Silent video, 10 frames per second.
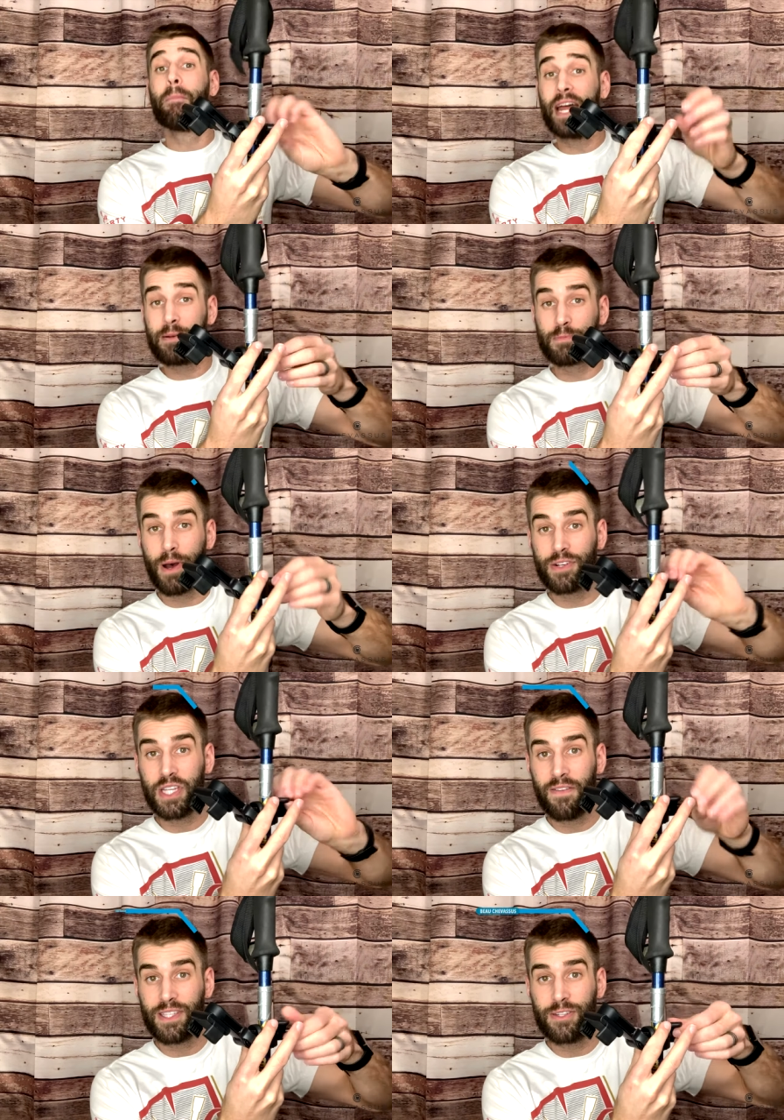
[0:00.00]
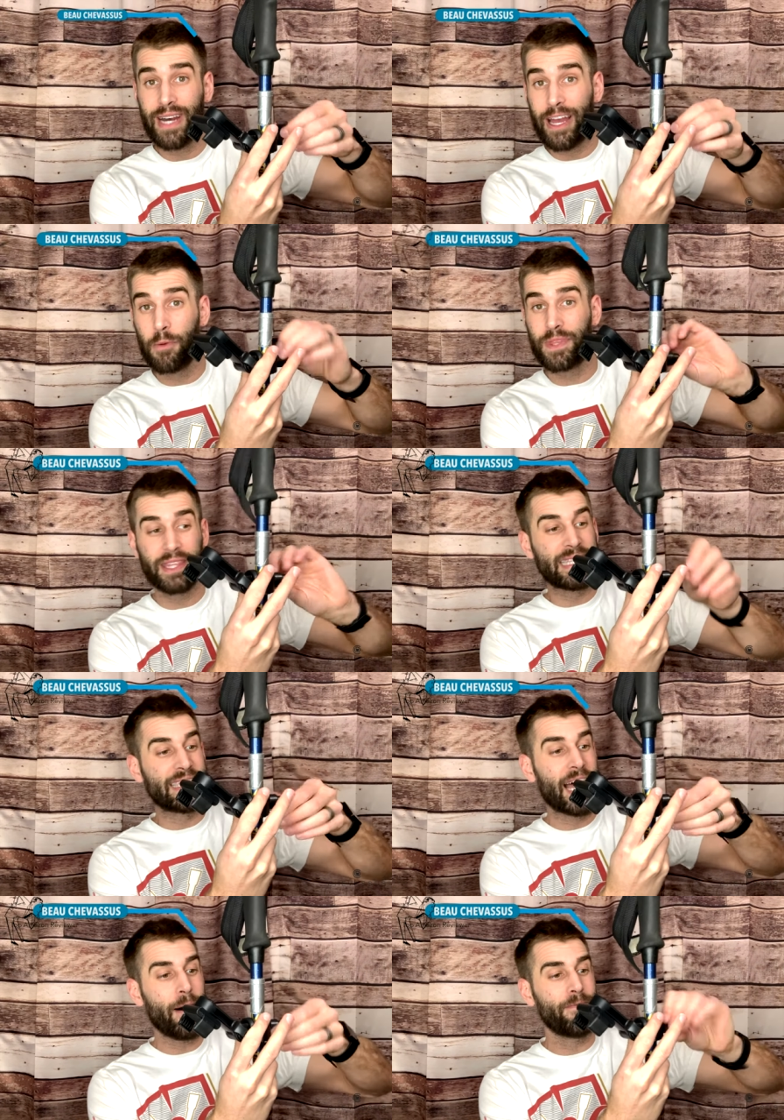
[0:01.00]
My name is Beau Chevassus. I hope that this
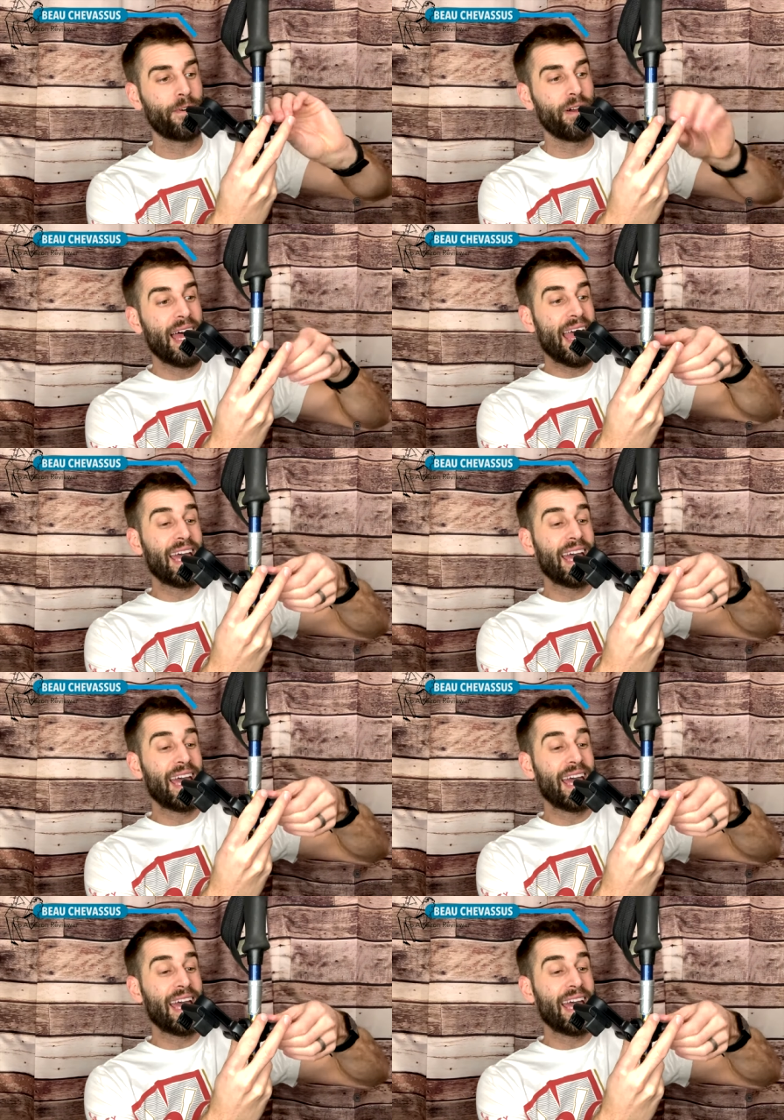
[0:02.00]
is helpful